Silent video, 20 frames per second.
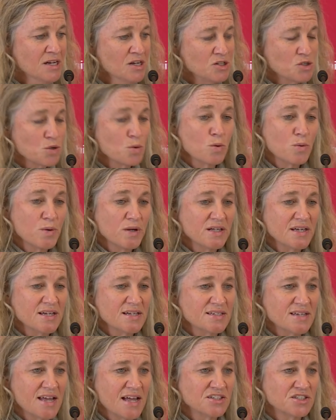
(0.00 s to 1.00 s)
So we're really
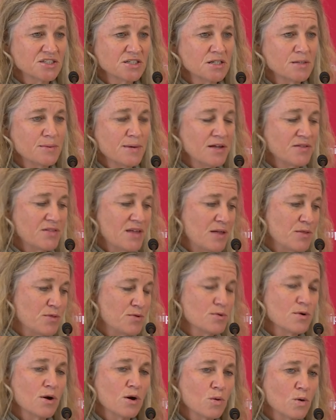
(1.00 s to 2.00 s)
intentional about that
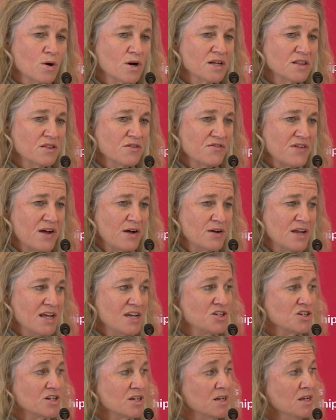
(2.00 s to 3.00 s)
through our work in the
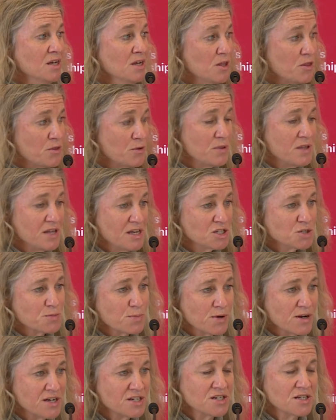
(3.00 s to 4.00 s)
foundation, through the
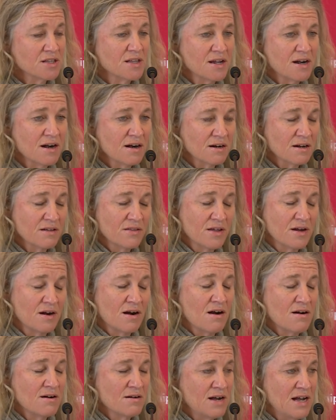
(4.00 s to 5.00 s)
inspiration that our that
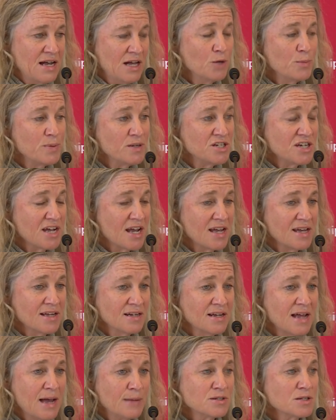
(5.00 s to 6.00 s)
our uh, LPGA
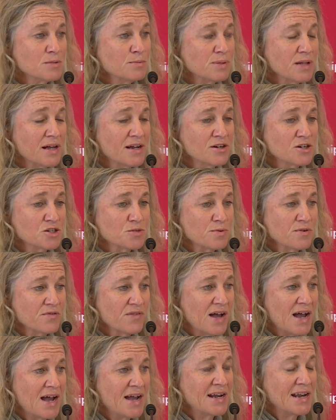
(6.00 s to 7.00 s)
and Epson players
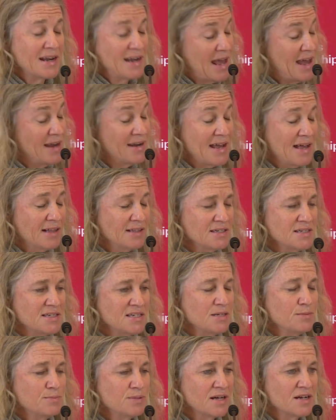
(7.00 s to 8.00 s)
provide and, and
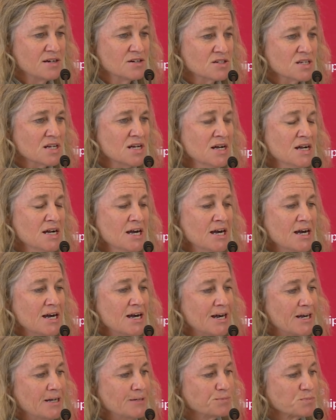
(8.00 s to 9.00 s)
LET players.
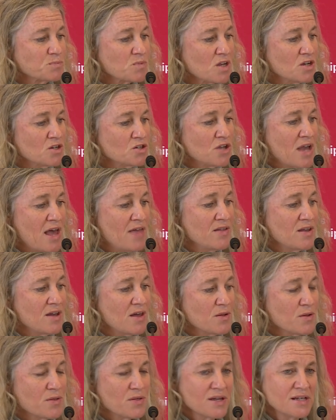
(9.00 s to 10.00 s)
Um, and the
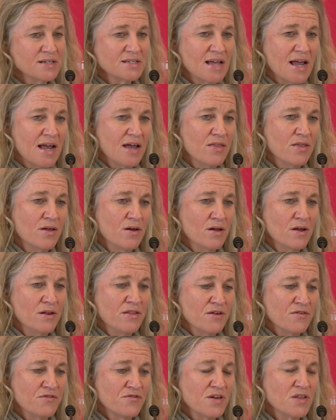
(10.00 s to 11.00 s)
other thing is the,
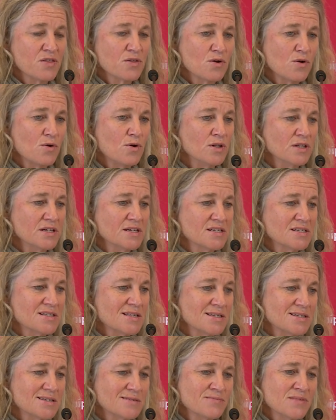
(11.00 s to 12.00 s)
the fifth goal is
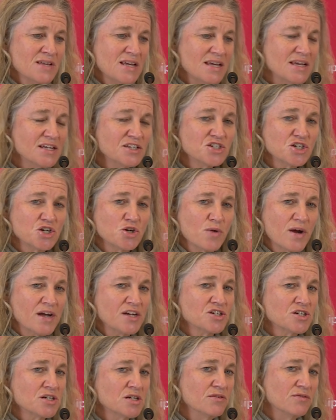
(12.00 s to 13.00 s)
this
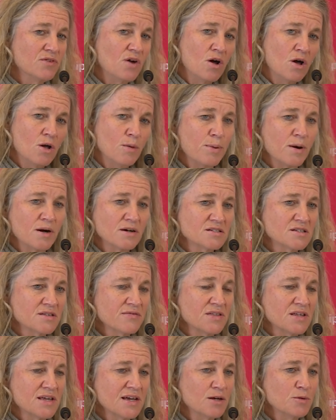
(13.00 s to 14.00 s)
integration of all parts of
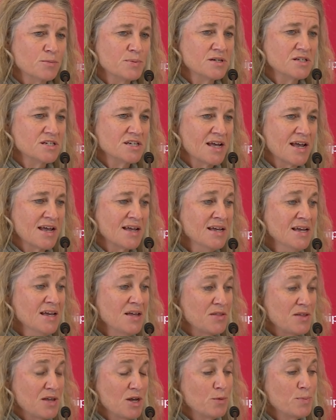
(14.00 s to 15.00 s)
the LPGA.
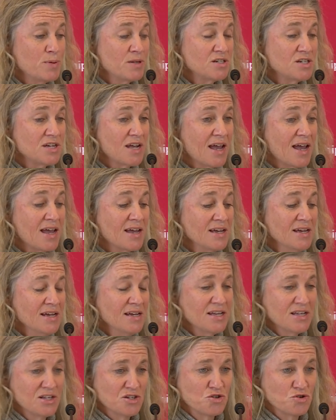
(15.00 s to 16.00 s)
The LPGA
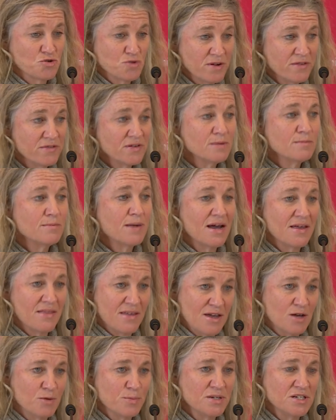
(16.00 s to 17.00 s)
is driven by the
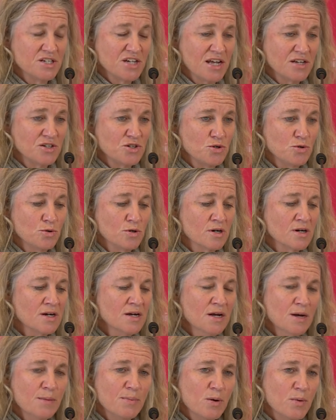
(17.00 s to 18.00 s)
LPGA Tour,
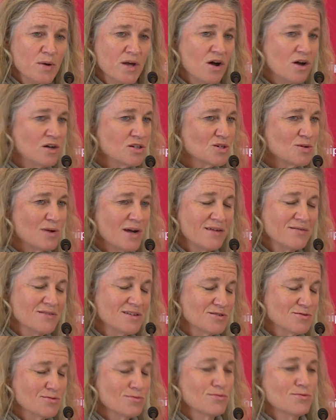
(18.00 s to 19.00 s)
but we also have
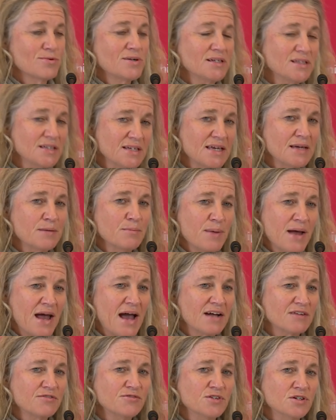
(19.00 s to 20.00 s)
this really
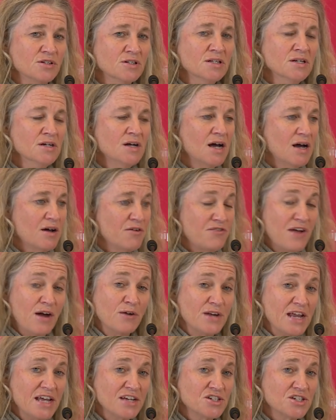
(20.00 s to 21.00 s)
impactful uh,
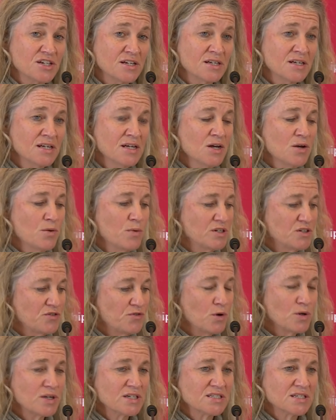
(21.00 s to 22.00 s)
foundation which
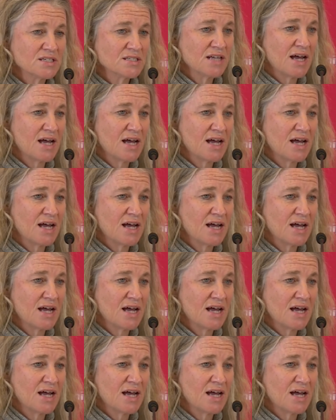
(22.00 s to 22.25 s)
focuses